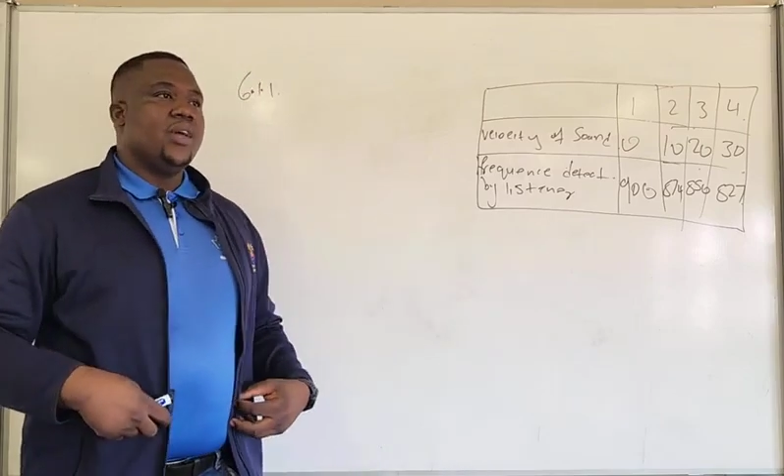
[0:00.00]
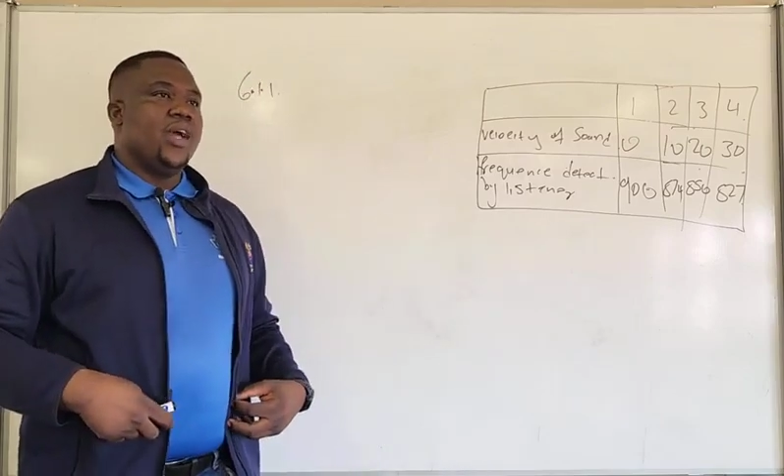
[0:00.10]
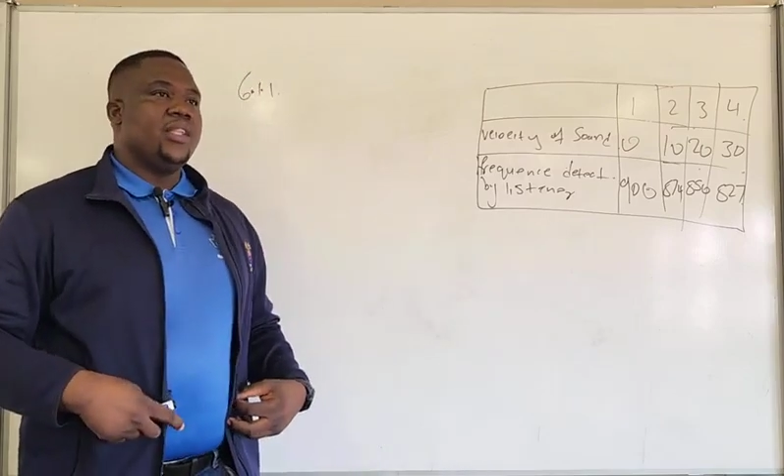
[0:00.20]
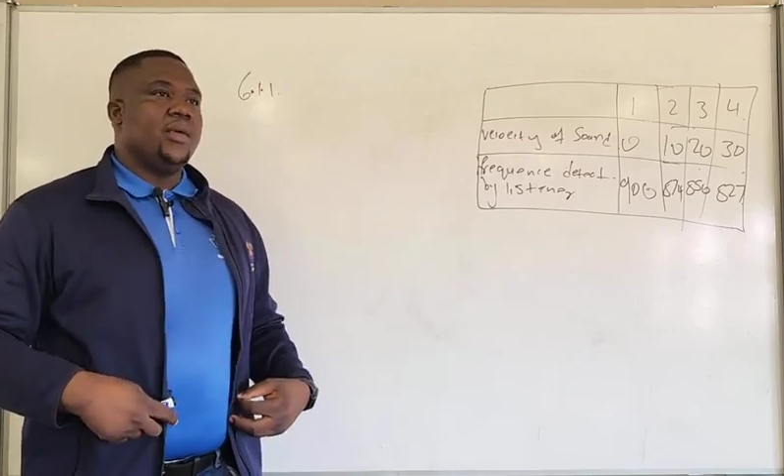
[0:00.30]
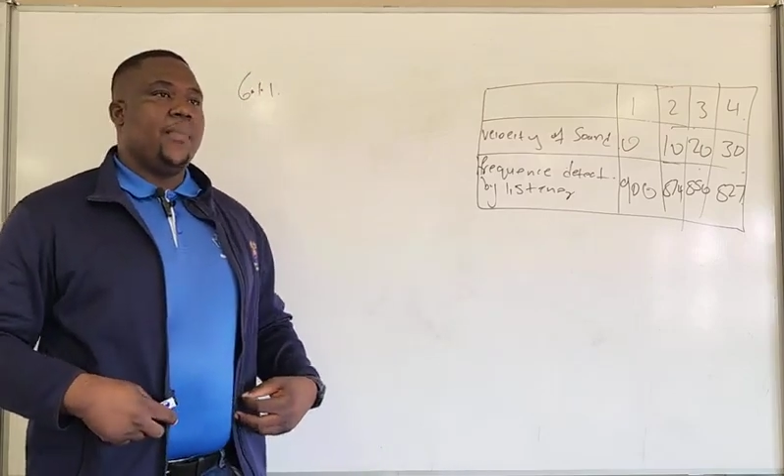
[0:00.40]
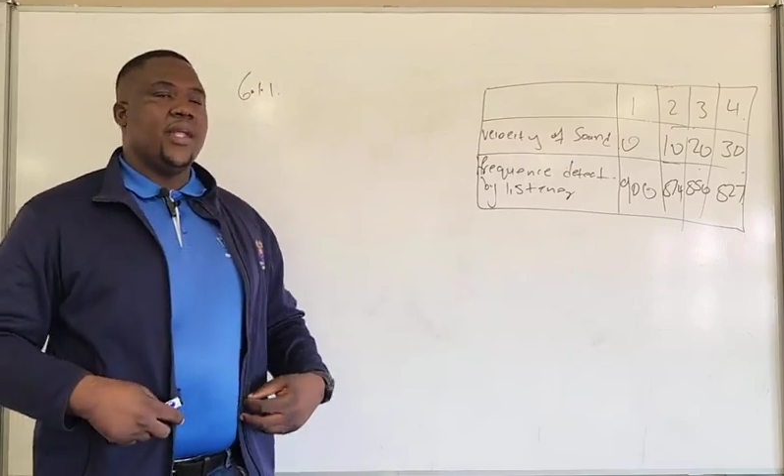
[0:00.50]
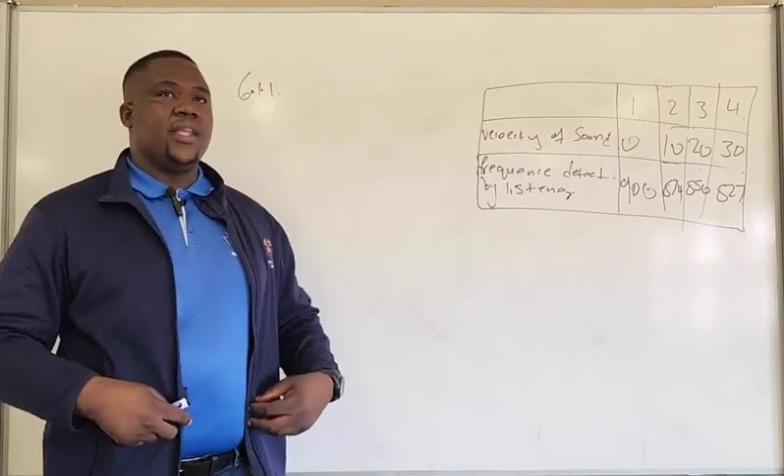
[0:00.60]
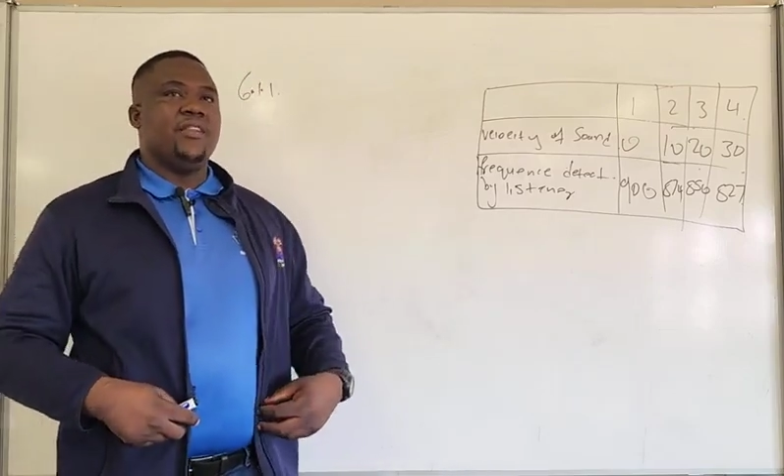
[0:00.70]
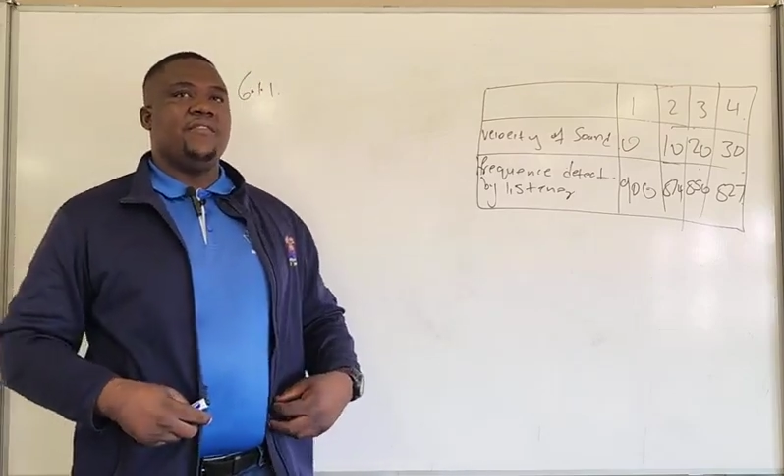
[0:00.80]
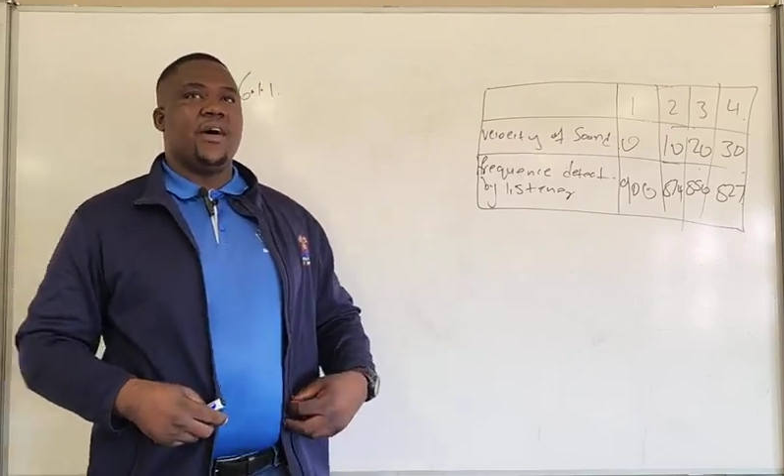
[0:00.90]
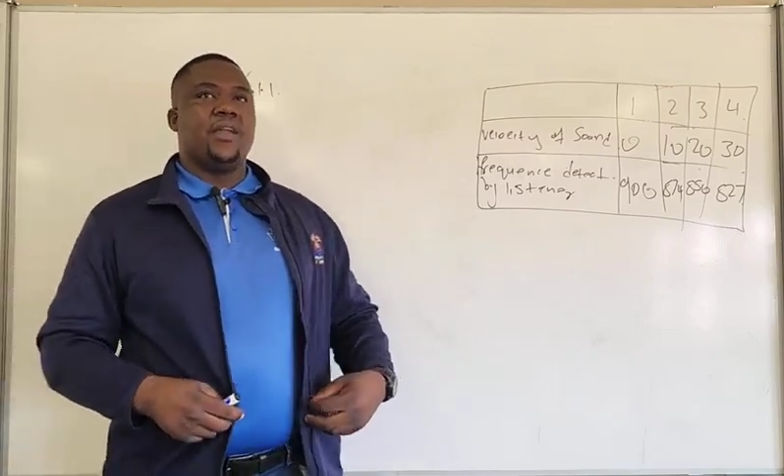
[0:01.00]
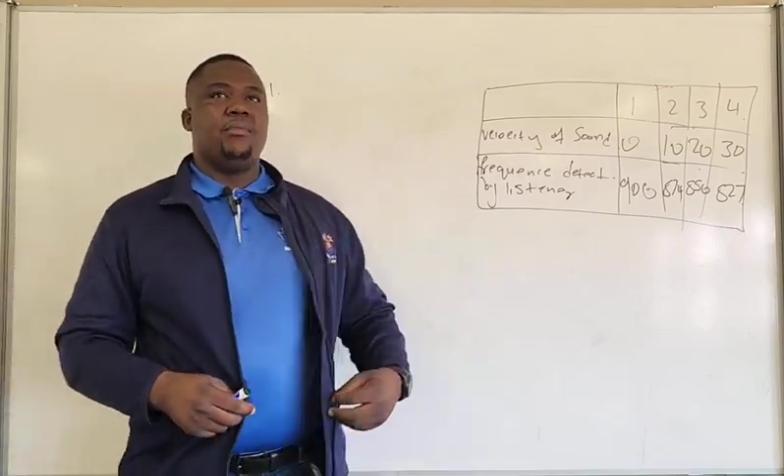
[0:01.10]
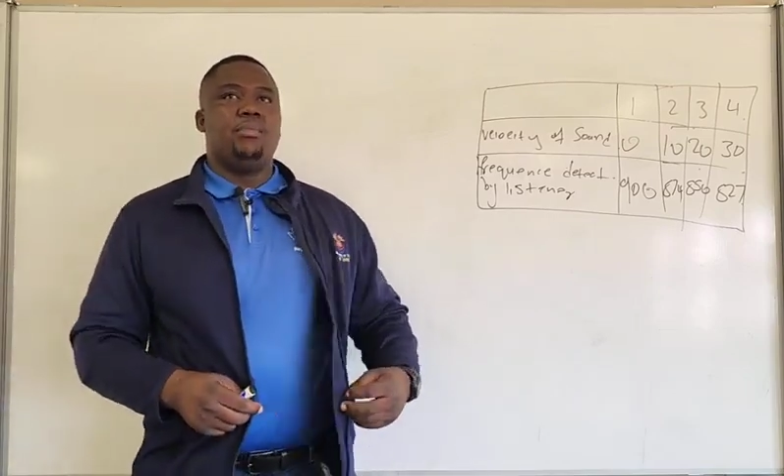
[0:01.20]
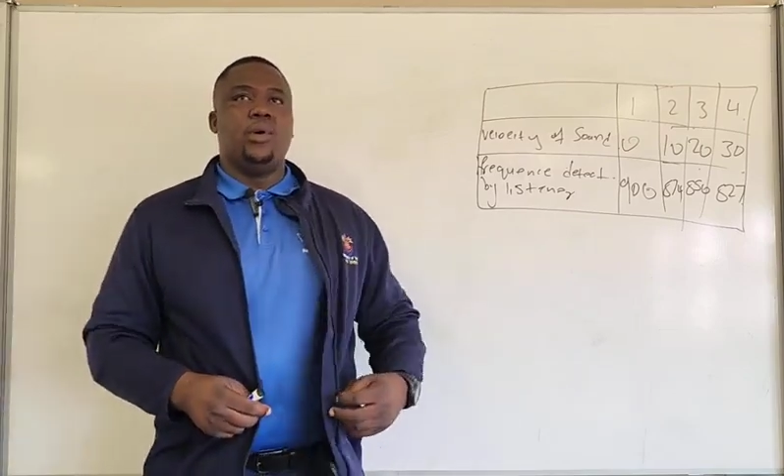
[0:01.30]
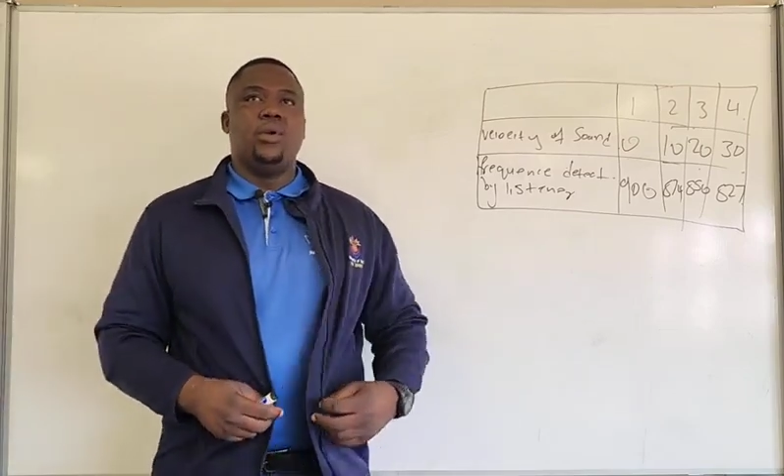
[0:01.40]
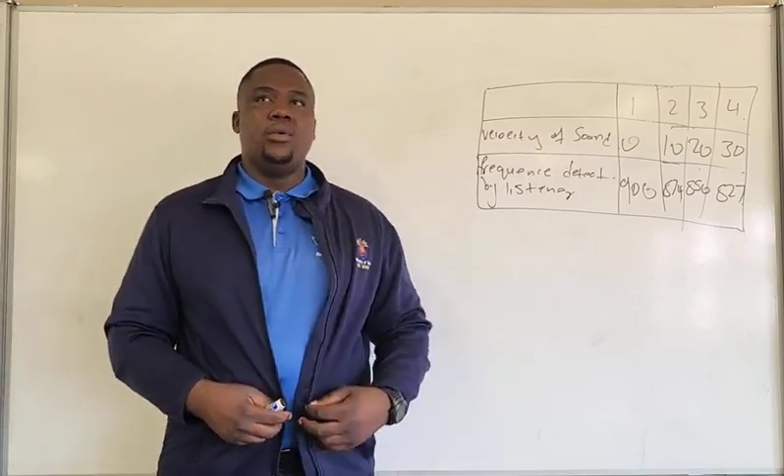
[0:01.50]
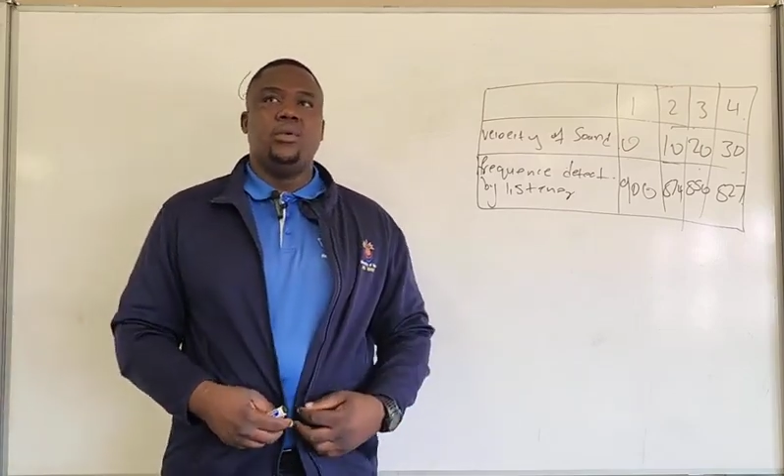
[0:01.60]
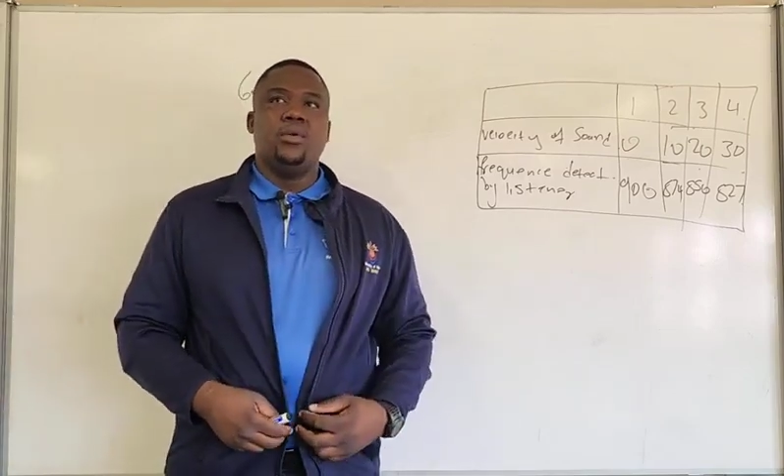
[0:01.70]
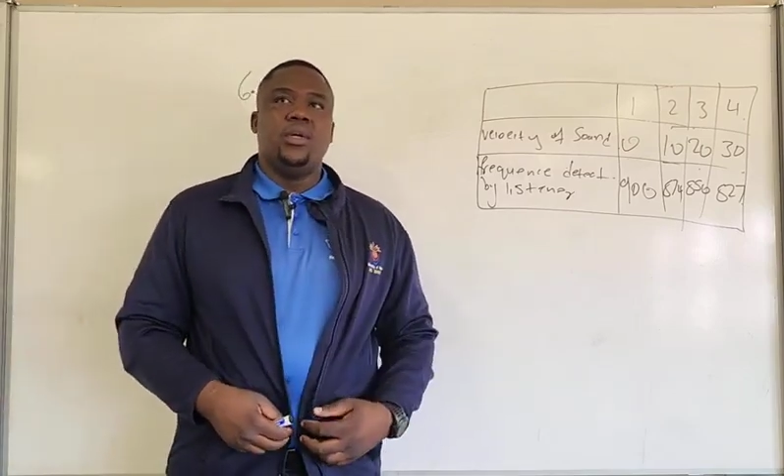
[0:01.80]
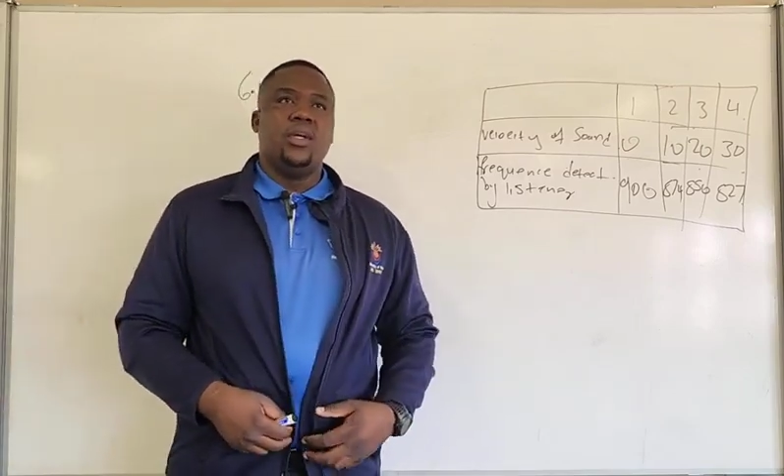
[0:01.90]
A dependent
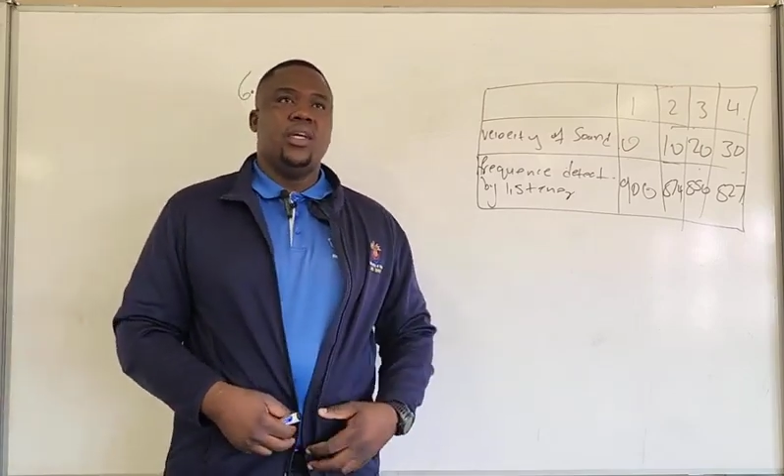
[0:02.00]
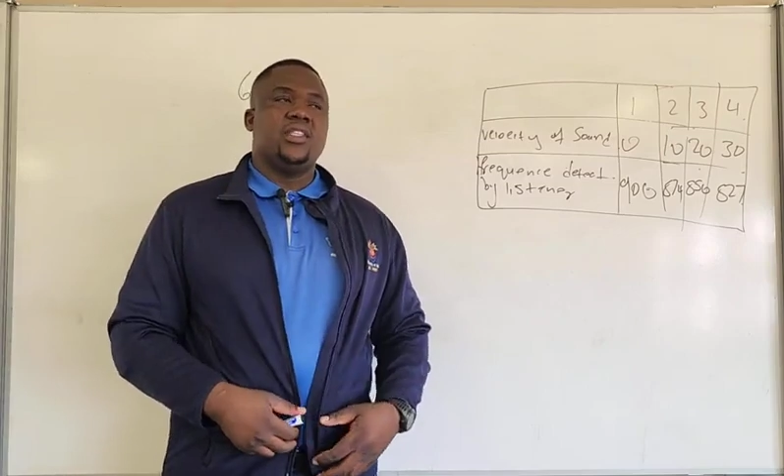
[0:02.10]
variable